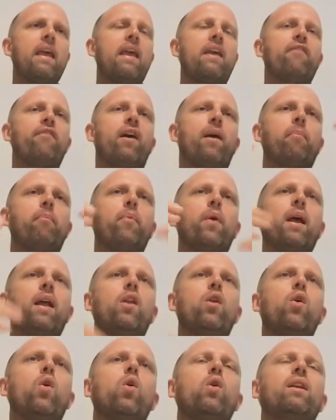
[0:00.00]
If I pray,
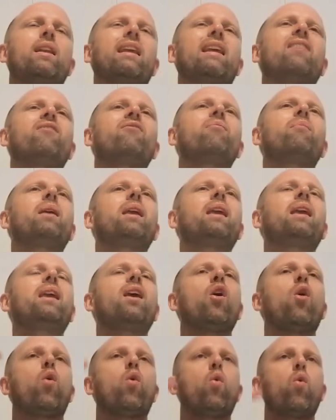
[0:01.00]
Lord, give me
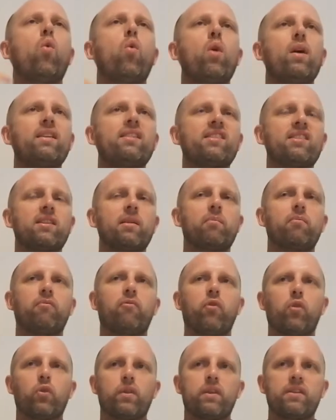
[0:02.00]
wisdom
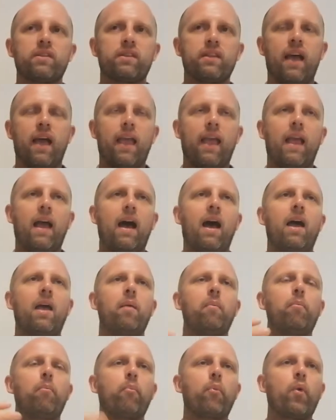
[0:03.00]
for this day, I
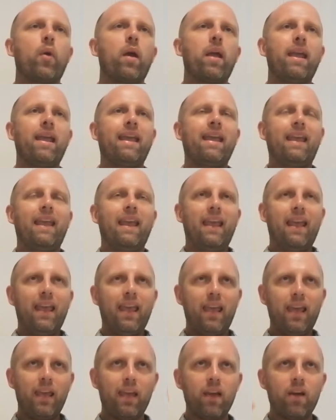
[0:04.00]
am praying
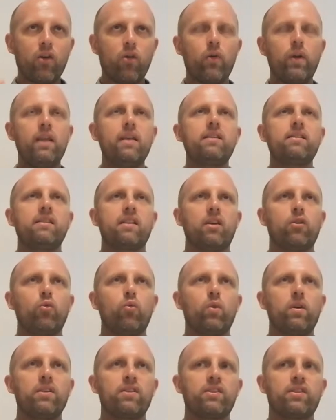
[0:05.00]
increase
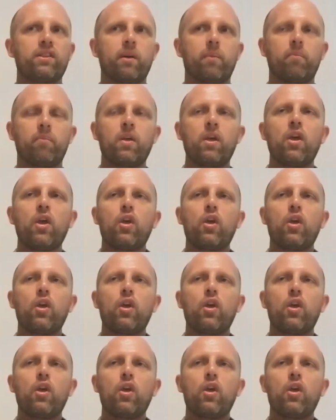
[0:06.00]
in wisdom